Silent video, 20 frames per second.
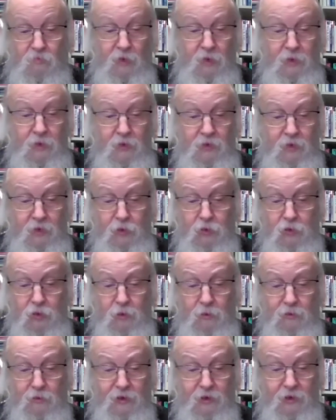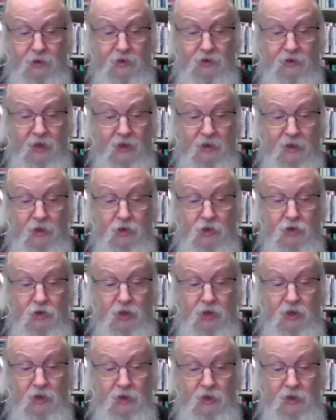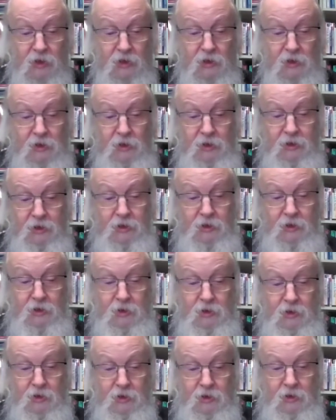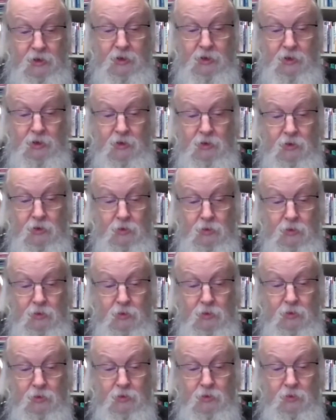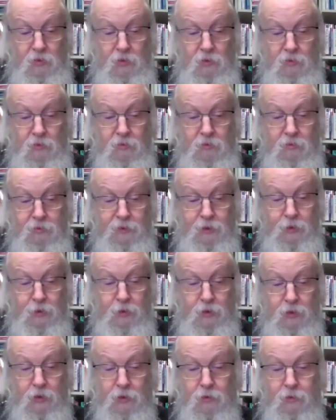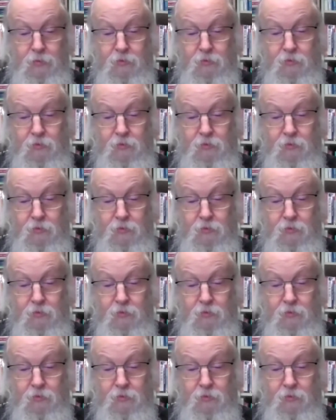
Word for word: this is true for technology and for